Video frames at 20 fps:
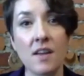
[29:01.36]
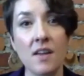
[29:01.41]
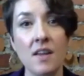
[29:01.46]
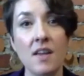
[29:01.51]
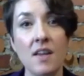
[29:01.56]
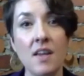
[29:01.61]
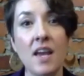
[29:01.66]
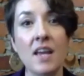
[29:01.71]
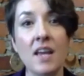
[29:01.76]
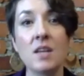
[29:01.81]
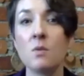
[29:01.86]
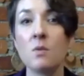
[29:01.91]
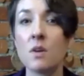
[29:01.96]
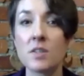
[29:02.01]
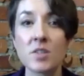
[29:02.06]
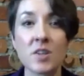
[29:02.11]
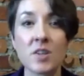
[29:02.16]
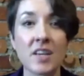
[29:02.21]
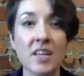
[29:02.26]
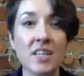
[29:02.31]
and you also
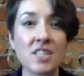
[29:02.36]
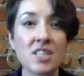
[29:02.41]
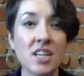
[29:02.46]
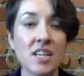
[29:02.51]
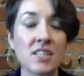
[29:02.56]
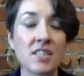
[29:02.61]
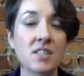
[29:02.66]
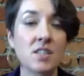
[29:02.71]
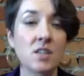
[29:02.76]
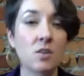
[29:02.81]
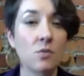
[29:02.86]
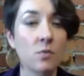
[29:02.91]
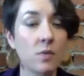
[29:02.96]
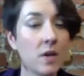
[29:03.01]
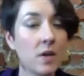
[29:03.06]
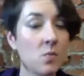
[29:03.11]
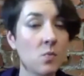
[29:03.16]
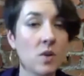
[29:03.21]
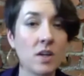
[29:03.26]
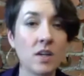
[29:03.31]
get a chance to greet
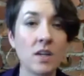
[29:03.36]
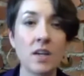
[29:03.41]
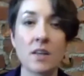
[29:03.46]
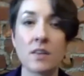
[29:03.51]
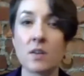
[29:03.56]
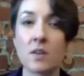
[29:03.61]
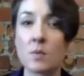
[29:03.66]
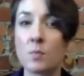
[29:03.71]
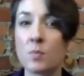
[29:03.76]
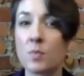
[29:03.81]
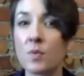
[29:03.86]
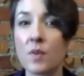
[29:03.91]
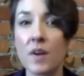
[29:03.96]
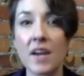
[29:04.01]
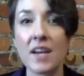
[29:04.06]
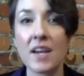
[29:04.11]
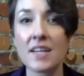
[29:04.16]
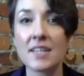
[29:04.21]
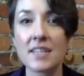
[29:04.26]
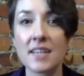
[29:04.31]
one another,
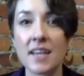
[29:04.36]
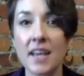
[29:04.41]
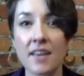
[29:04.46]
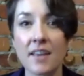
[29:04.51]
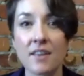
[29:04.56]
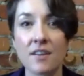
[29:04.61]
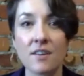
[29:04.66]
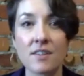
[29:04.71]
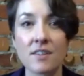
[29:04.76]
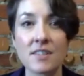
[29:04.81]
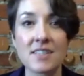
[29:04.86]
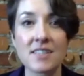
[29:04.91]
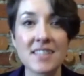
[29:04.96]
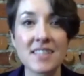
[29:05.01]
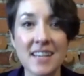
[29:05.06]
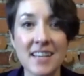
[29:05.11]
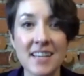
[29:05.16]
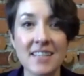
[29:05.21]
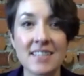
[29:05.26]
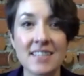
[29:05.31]
pray together,
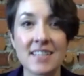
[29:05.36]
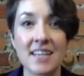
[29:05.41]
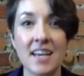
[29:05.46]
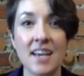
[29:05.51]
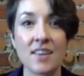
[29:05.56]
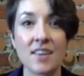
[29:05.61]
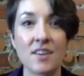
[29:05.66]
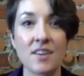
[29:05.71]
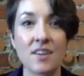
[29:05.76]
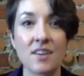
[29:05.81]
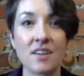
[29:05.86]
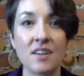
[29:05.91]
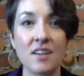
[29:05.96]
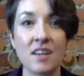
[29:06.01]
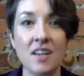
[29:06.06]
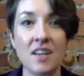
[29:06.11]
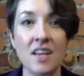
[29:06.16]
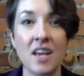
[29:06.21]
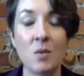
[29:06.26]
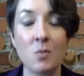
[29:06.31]
sing together,
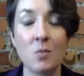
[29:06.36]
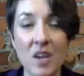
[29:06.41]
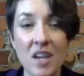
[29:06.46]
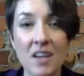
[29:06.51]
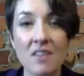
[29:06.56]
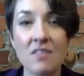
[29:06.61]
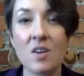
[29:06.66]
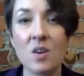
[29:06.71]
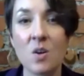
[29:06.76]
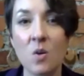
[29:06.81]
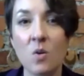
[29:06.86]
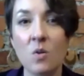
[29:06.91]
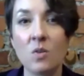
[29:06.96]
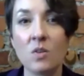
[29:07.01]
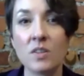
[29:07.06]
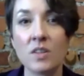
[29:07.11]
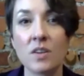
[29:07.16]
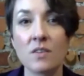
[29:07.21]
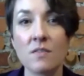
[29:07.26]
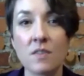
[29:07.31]
and we even hold
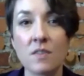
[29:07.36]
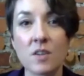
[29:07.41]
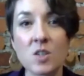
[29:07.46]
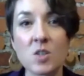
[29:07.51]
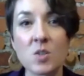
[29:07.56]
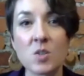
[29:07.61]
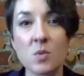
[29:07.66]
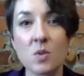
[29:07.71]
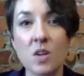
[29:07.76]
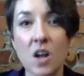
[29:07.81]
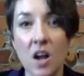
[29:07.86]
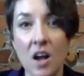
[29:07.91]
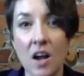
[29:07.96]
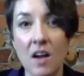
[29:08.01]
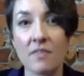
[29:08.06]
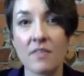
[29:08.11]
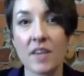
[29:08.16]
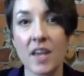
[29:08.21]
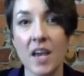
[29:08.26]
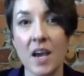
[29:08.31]
a virtual
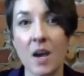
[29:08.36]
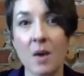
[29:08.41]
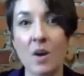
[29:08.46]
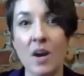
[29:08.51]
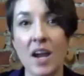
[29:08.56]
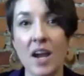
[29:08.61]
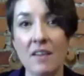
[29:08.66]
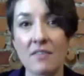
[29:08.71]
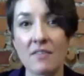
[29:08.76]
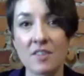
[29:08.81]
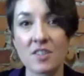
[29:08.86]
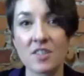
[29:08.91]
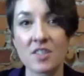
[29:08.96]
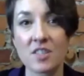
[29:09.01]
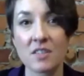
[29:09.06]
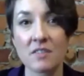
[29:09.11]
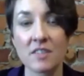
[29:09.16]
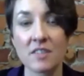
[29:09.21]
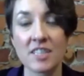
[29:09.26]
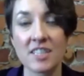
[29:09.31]
coffee hour after
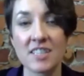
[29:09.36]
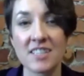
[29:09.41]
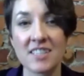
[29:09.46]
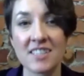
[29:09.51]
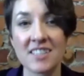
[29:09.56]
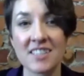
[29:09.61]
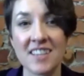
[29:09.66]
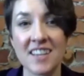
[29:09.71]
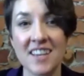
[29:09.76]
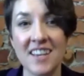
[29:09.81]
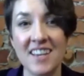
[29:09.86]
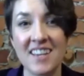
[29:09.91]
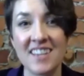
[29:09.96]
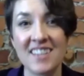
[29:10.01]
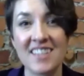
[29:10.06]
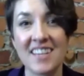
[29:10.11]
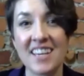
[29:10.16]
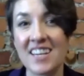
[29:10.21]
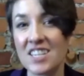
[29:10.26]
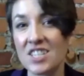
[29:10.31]
services to
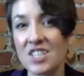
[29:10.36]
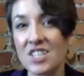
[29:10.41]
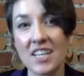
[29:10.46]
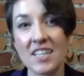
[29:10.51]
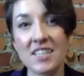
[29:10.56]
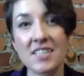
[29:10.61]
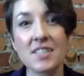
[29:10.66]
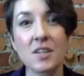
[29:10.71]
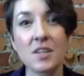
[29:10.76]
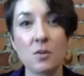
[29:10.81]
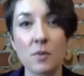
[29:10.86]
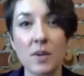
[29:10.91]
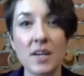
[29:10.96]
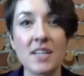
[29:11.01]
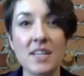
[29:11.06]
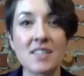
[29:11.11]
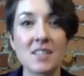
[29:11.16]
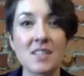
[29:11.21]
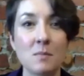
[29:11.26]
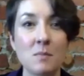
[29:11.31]
get a chance to greet
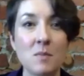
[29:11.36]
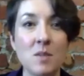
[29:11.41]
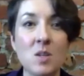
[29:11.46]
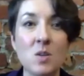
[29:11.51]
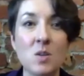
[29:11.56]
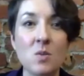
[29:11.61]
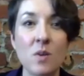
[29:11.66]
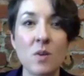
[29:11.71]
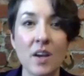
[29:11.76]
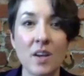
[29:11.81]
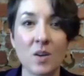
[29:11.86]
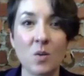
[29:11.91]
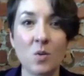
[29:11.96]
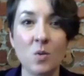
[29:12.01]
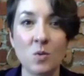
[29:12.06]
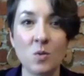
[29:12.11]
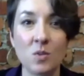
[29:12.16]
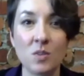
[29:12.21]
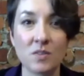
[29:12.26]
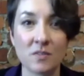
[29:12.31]
some new and
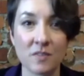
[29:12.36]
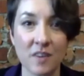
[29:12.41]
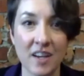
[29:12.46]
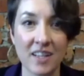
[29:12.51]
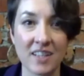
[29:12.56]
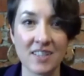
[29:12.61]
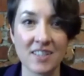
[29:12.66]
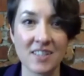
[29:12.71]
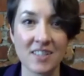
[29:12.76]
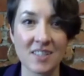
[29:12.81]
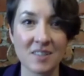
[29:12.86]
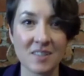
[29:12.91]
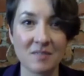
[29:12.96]
old friends.